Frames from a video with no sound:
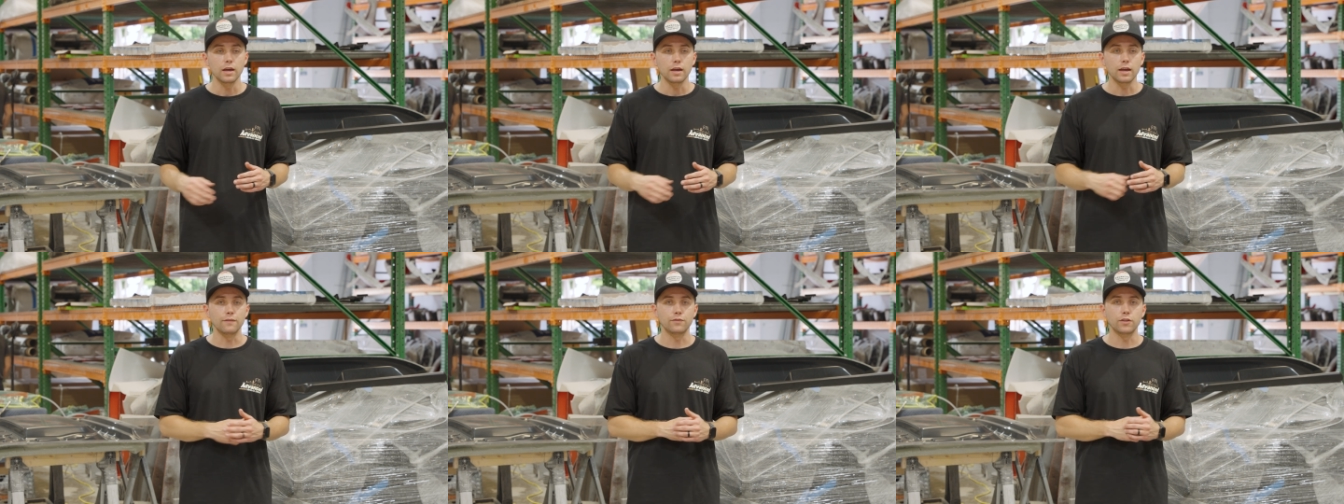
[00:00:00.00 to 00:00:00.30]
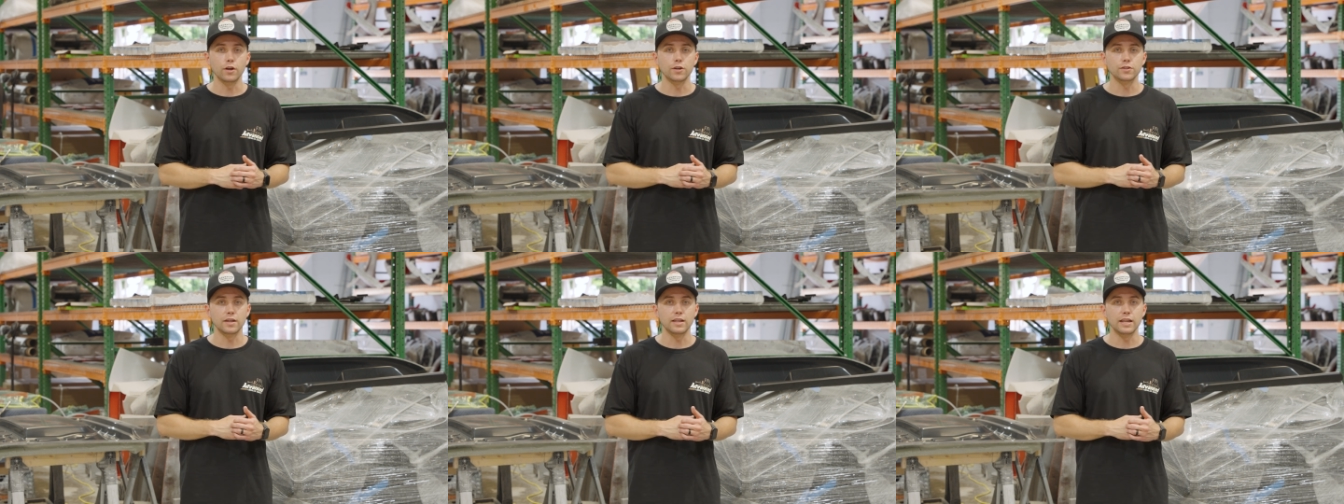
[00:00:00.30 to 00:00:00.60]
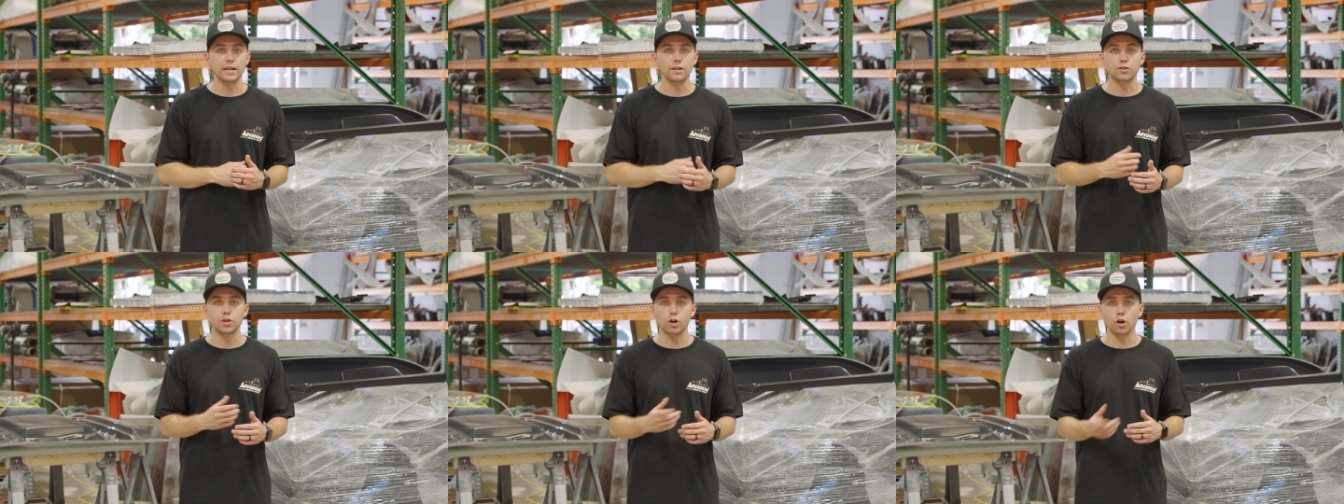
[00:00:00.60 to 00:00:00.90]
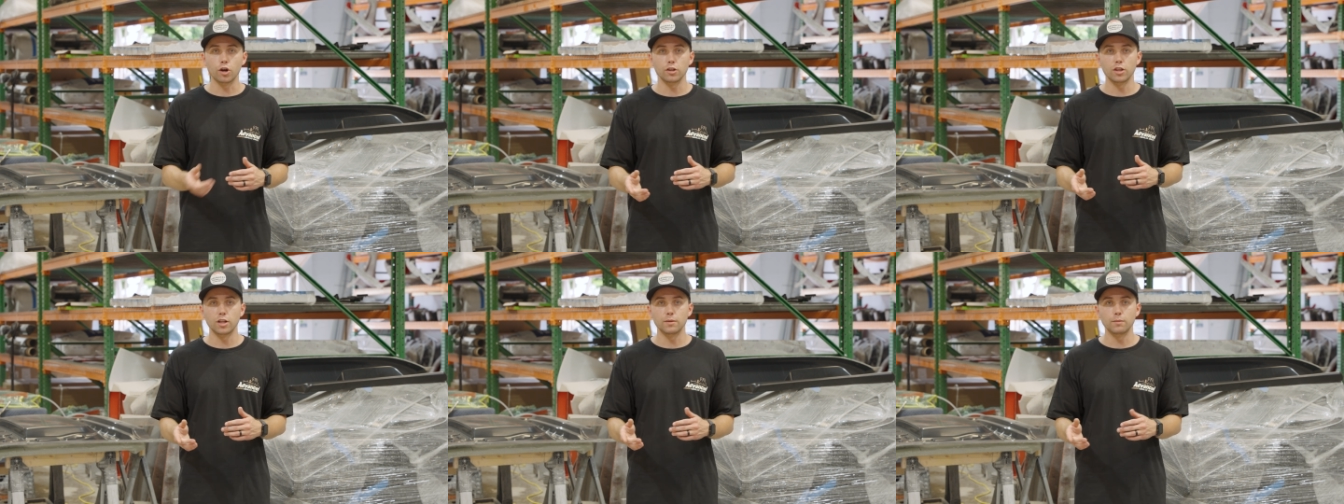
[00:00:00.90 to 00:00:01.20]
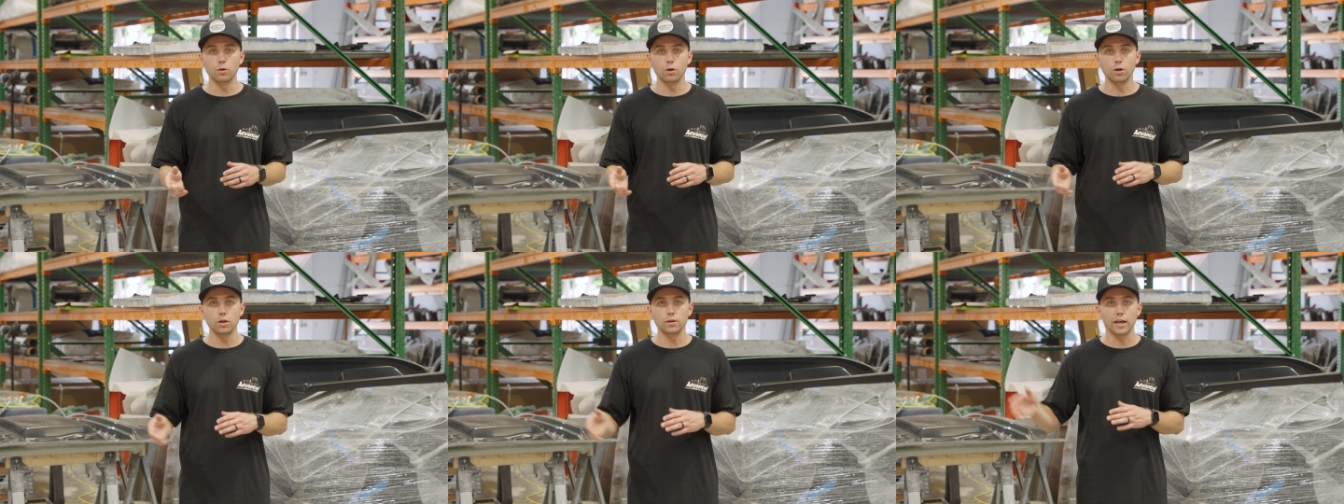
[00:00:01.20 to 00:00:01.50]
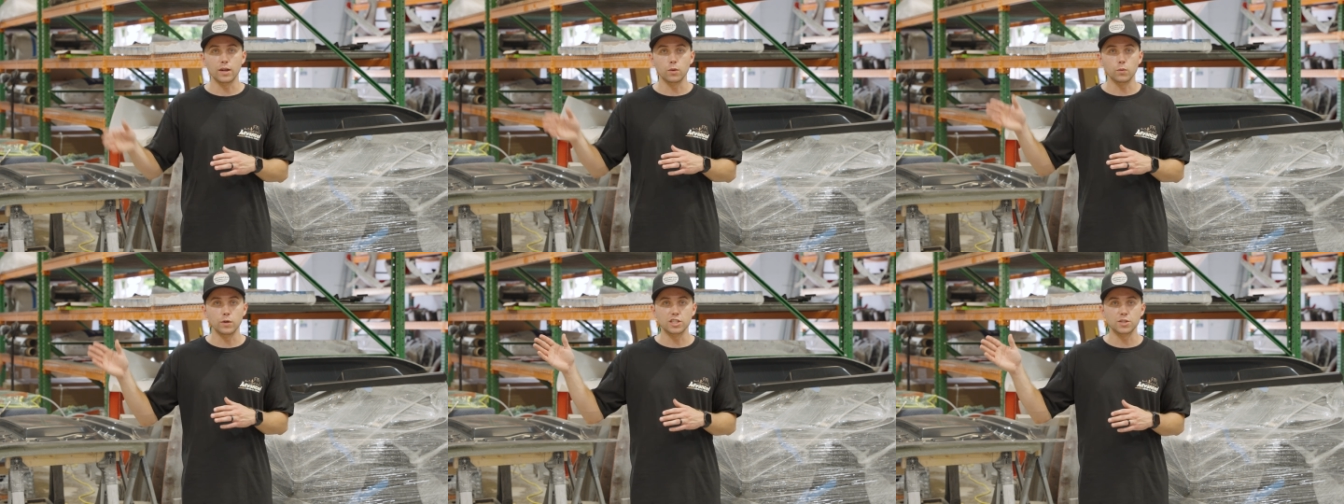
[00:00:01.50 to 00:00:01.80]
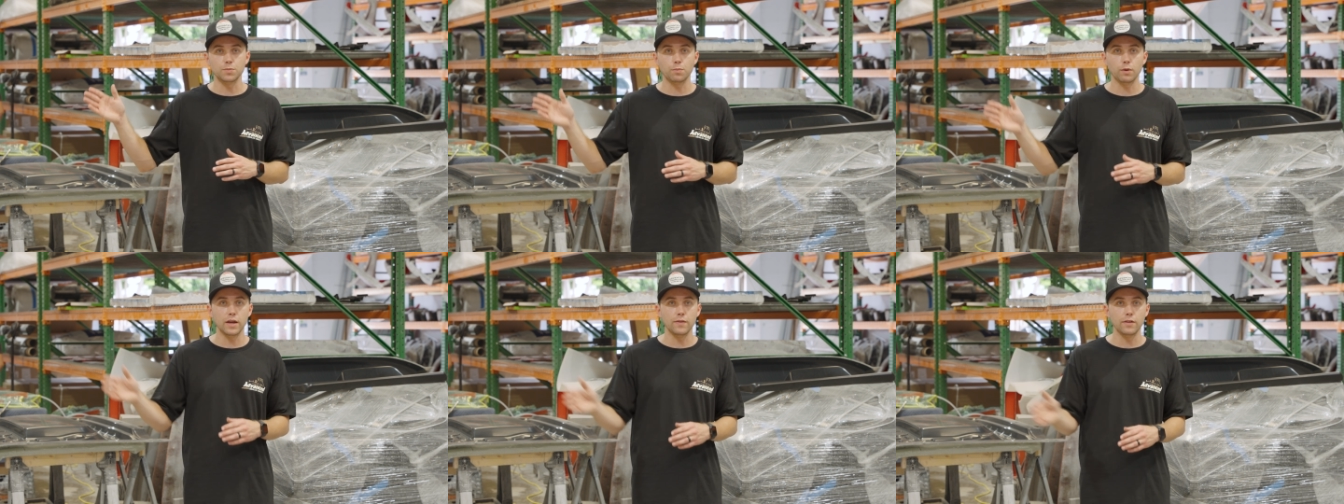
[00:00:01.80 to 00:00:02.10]
if there's any dirt in the mold, and we
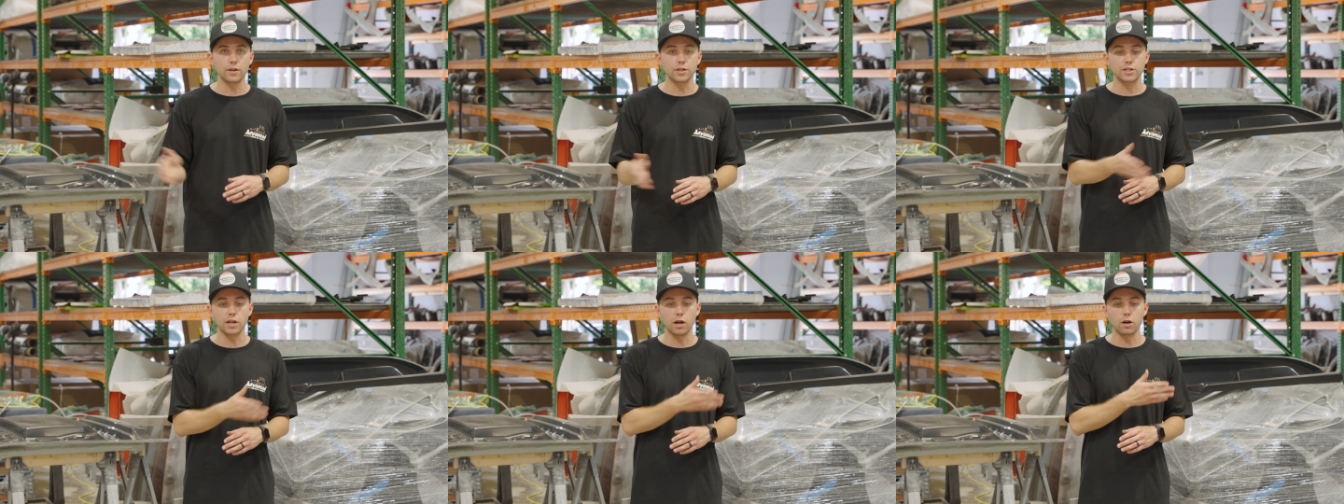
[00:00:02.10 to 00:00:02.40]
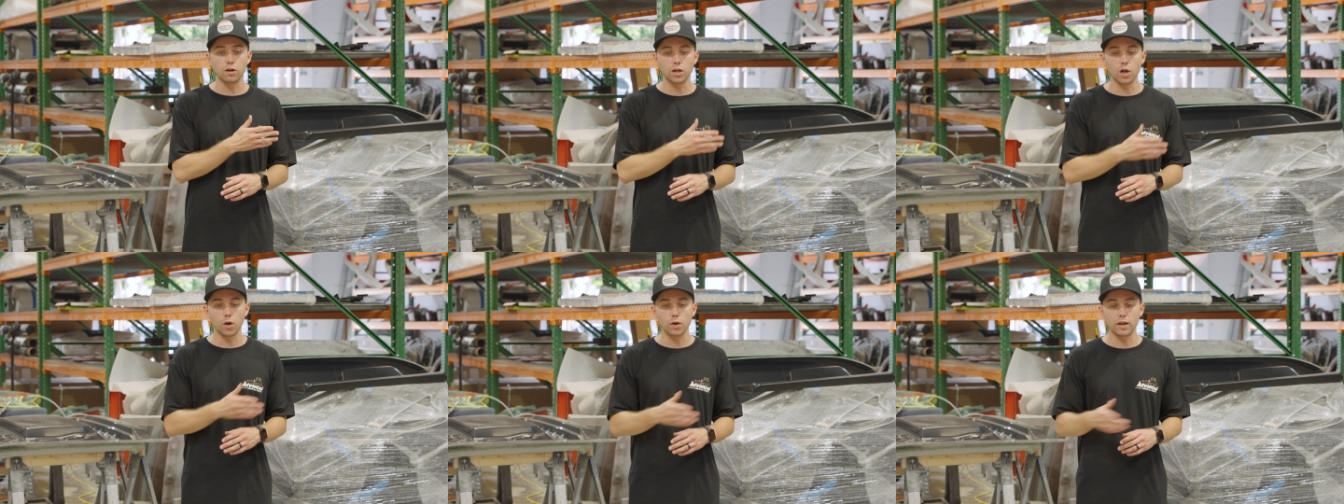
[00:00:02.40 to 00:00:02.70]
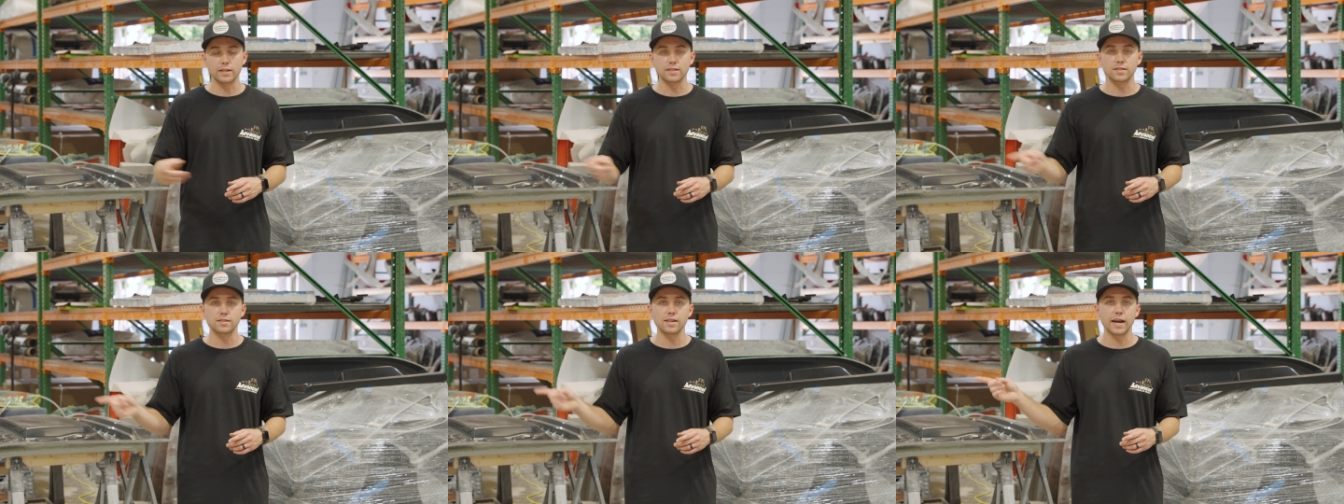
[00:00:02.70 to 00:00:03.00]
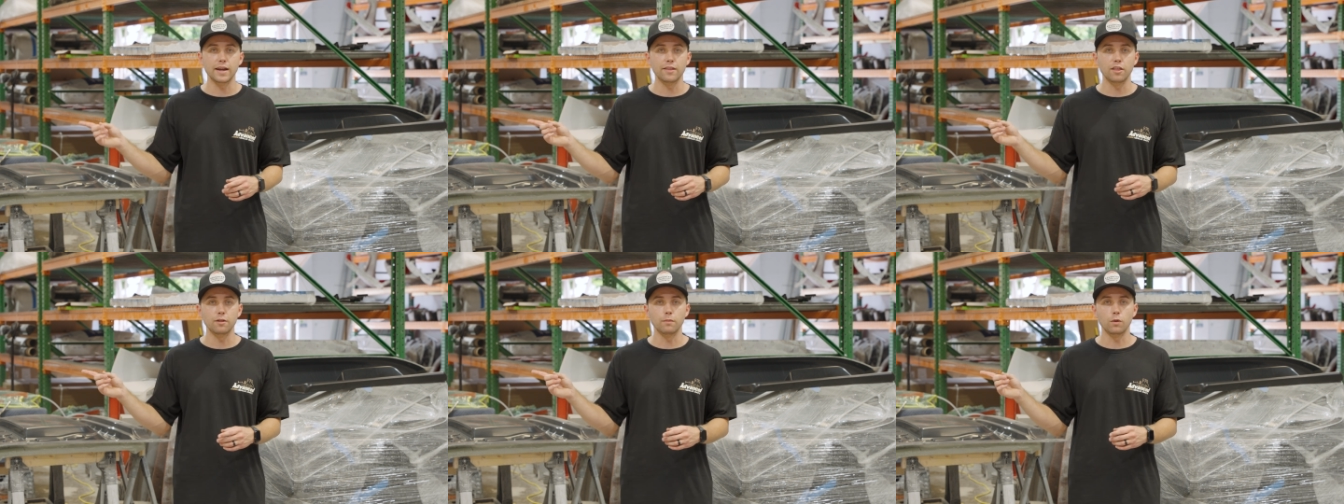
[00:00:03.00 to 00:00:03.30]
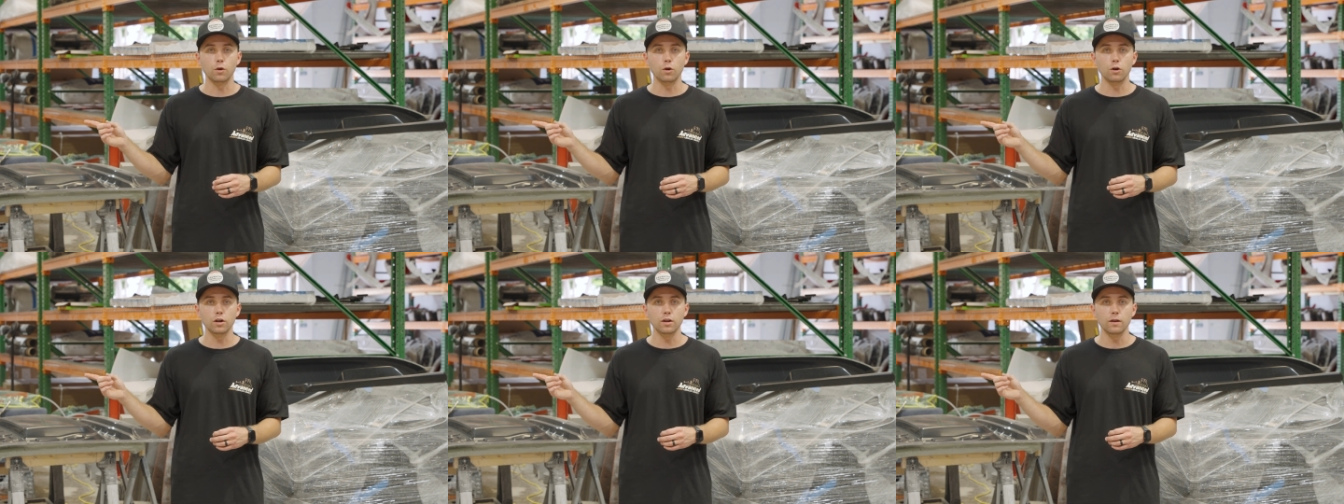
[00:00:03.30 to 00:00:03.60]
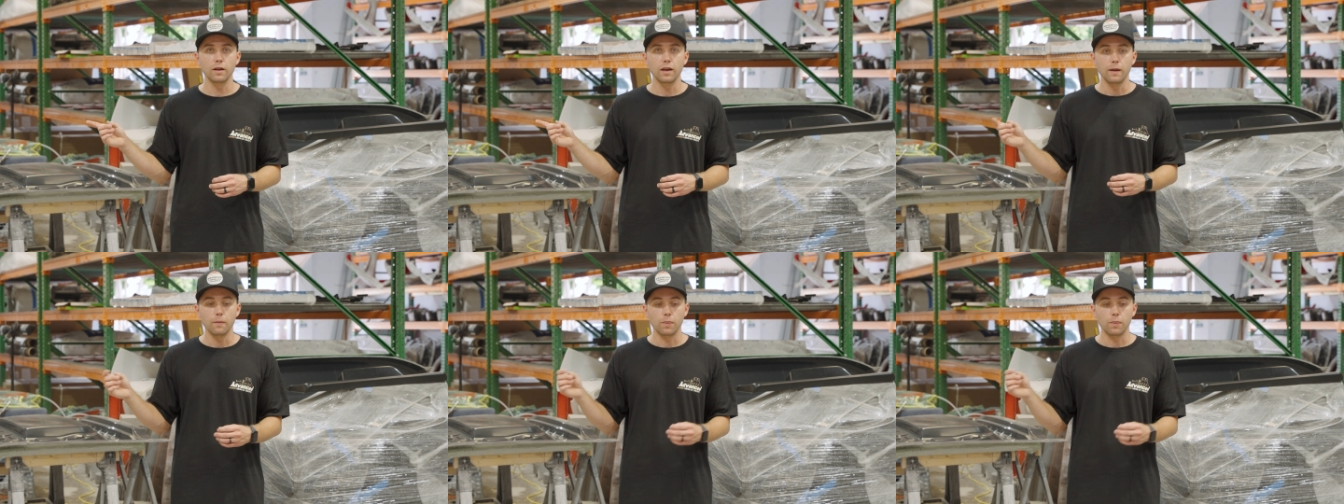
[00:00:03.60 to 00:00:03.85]
spray the gel coat inside of the mold,